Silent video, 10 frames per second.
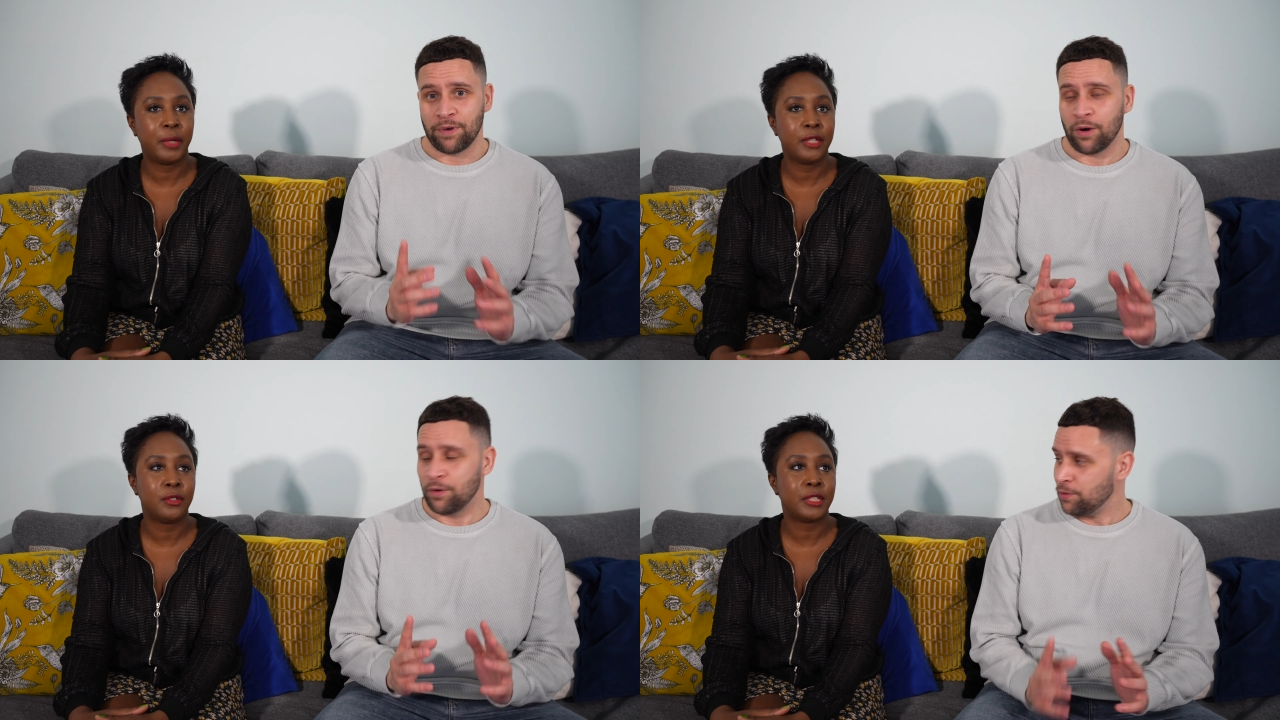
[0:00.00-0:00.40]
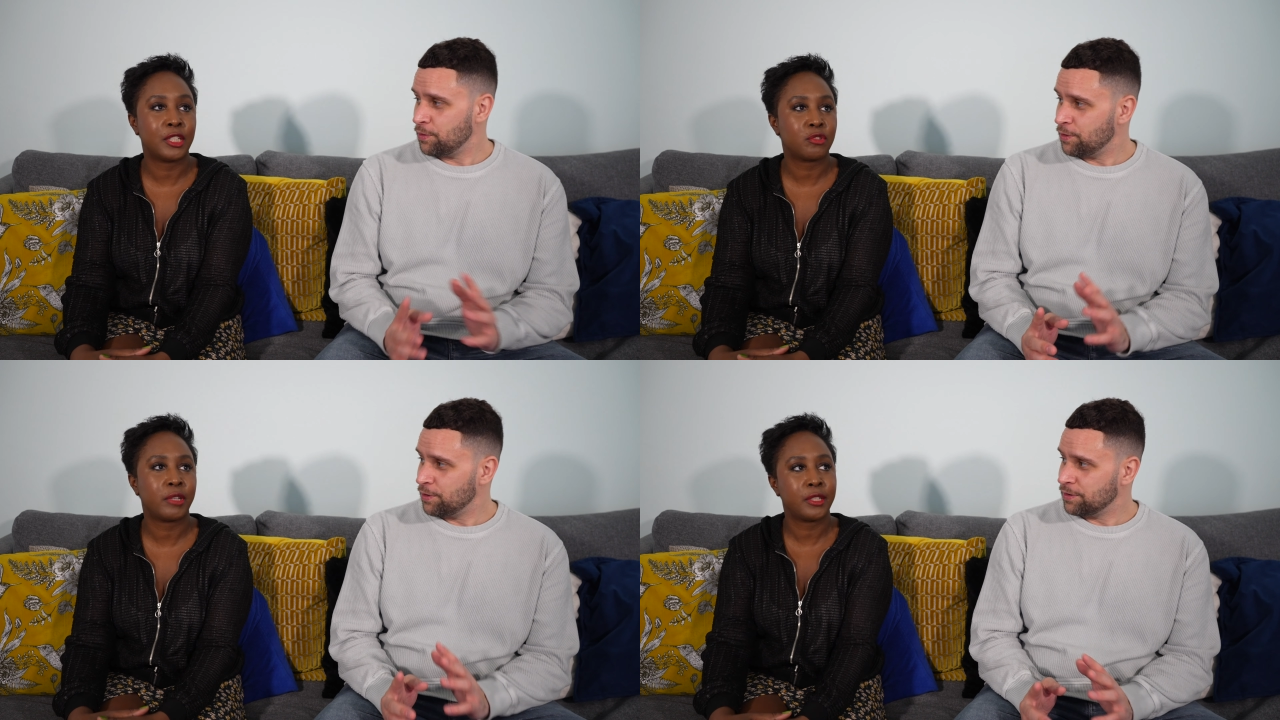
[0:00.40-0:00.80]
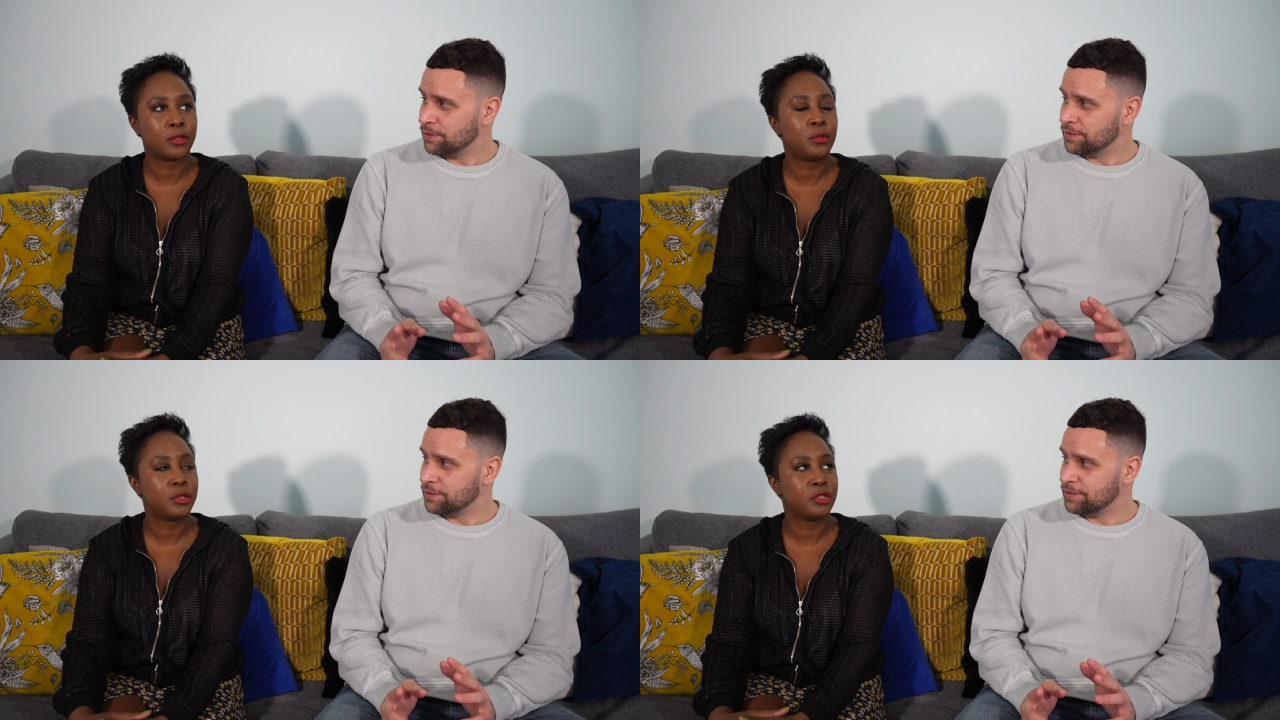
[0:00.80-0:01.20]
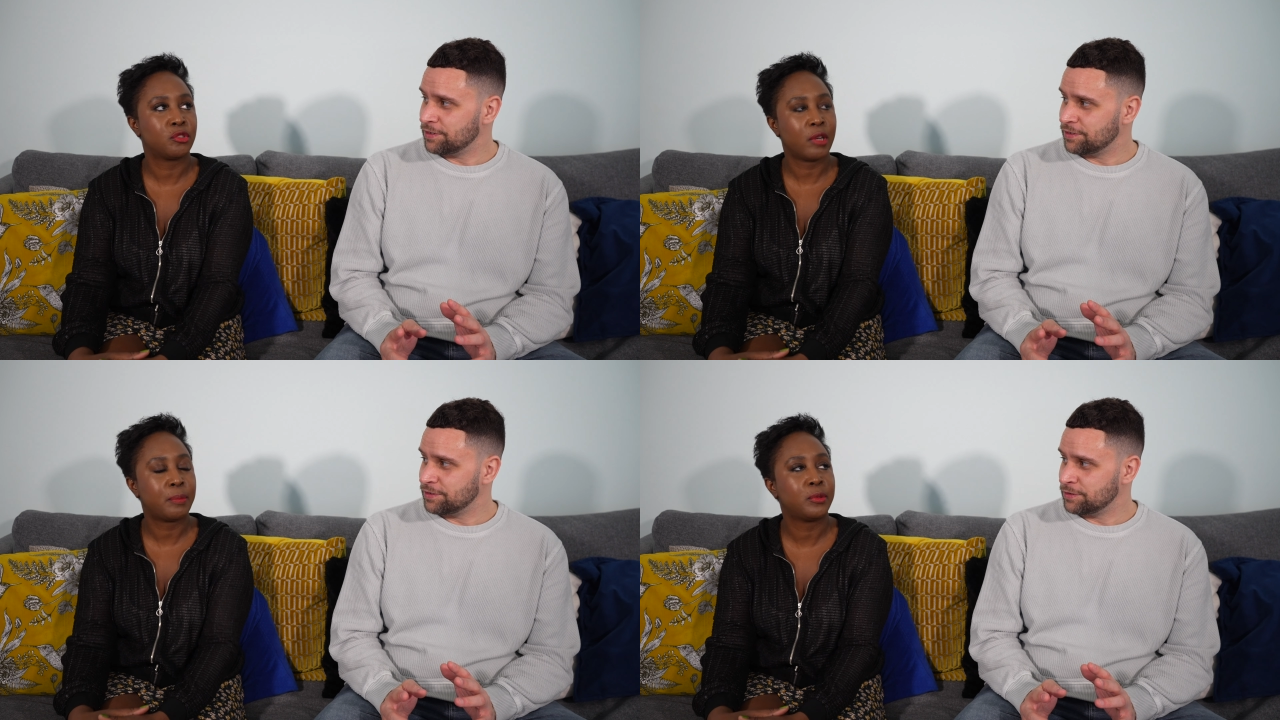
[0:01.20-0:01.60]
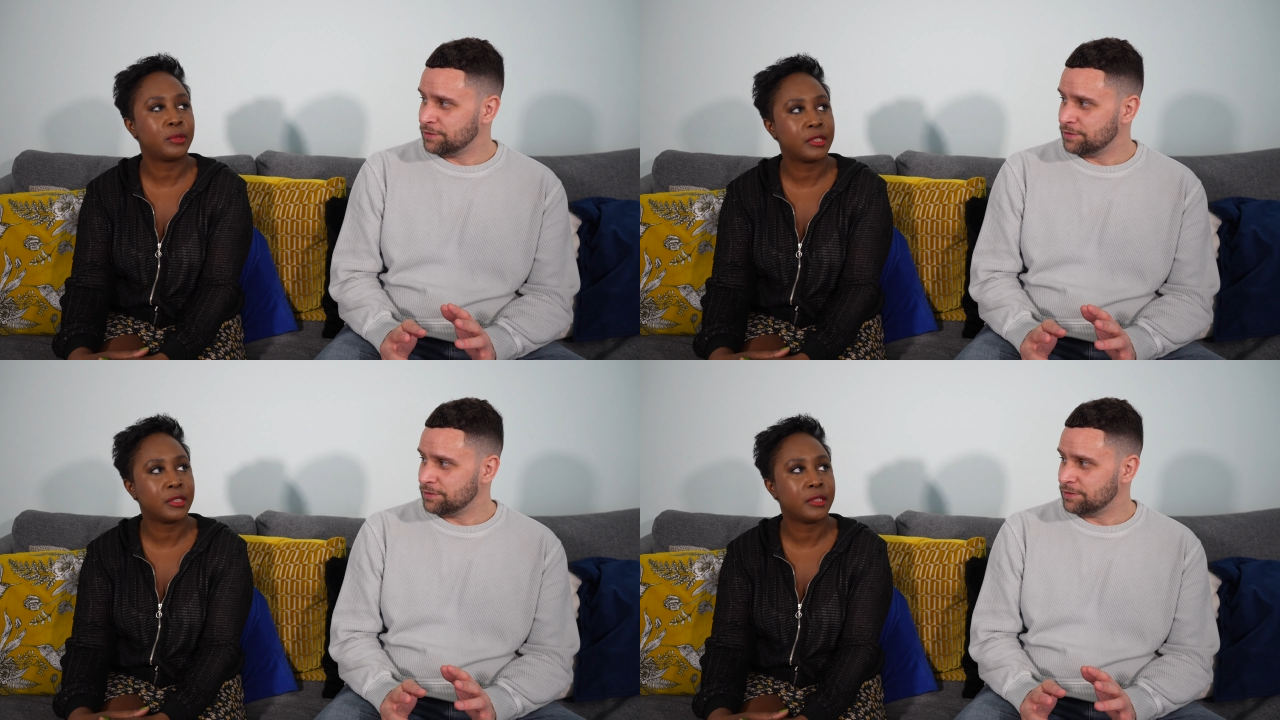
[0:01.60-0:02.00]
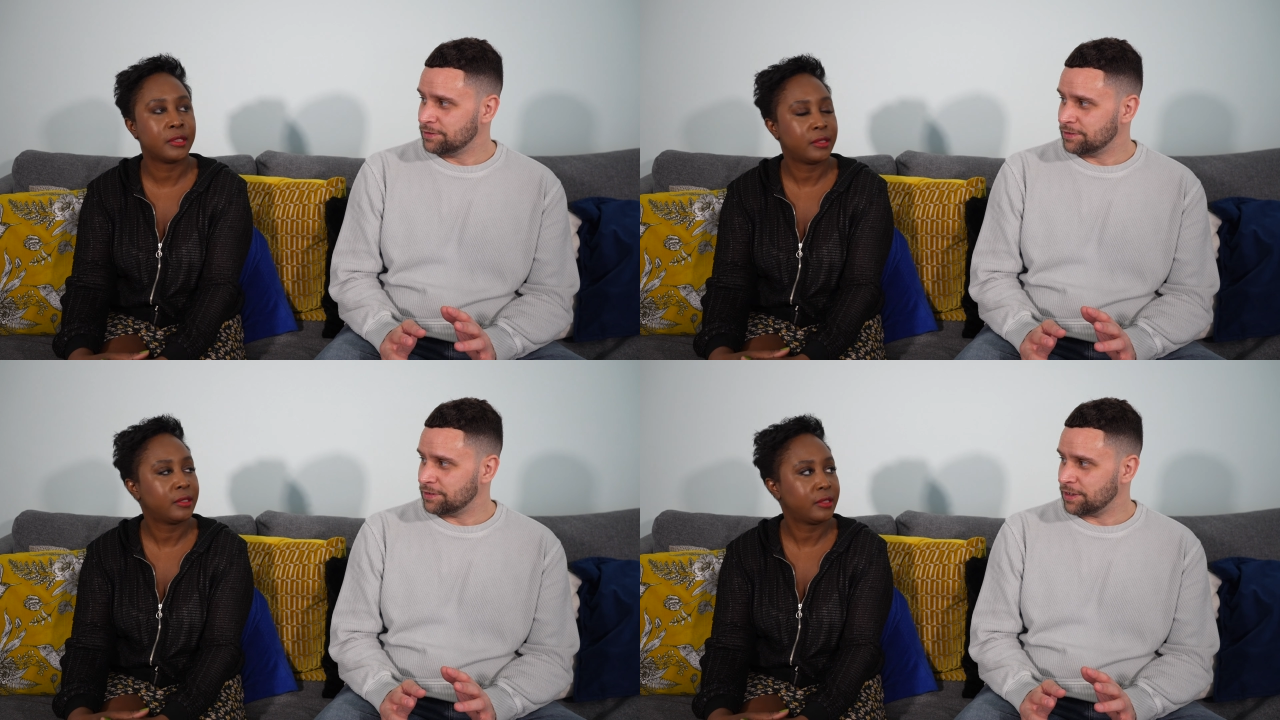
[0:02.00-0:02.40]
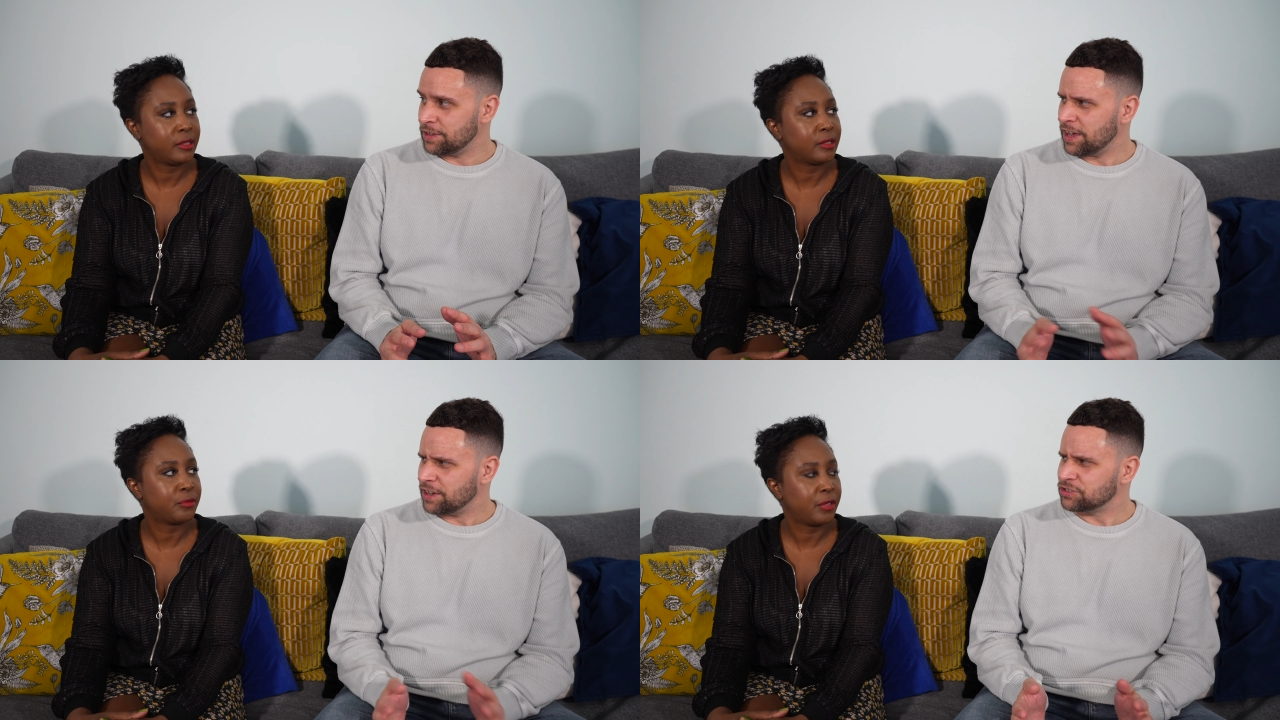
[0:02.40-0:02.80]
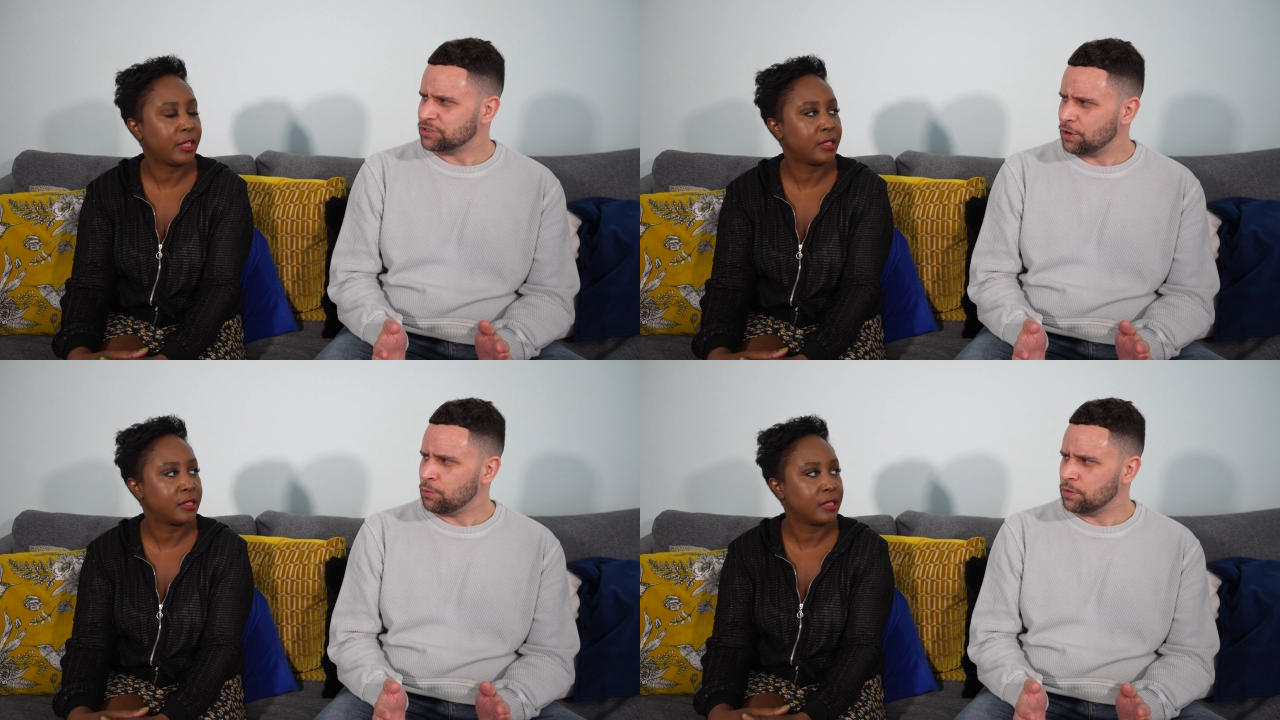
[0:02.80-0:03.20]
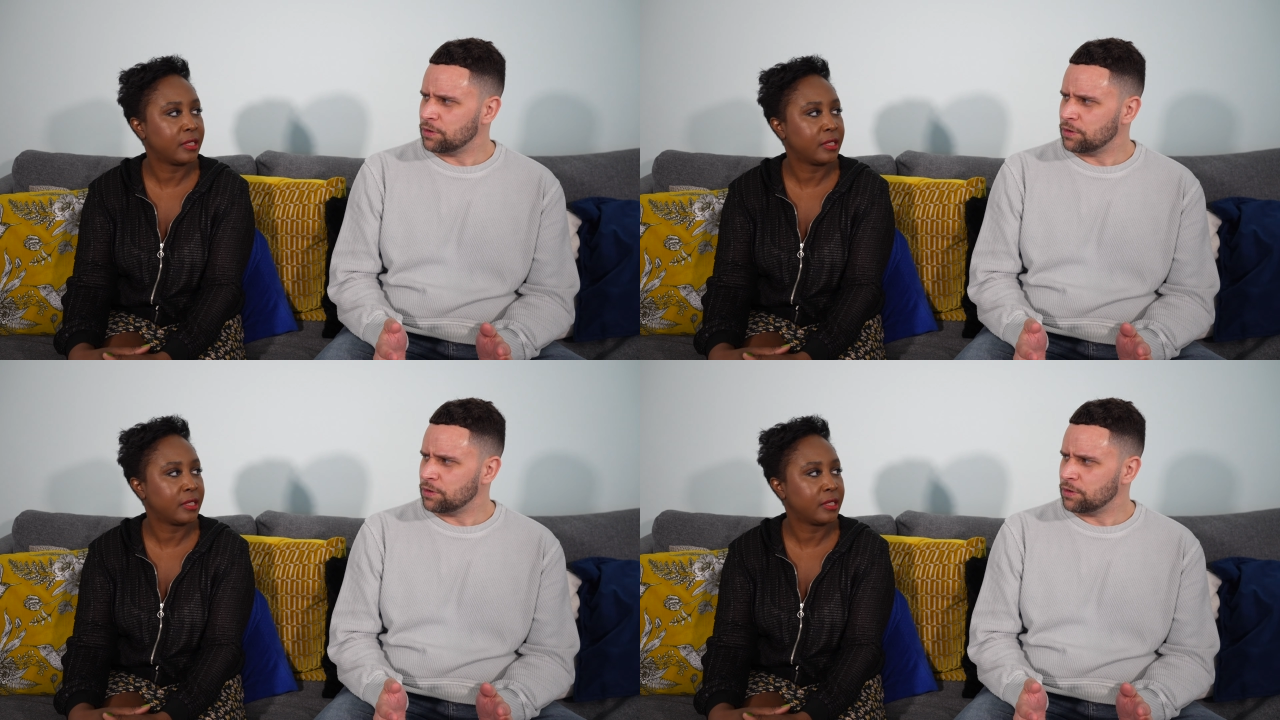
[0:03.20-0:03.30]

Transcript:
Speaker 1: being well, on that train and causing trouble is a is yeah, a thing, so, isn't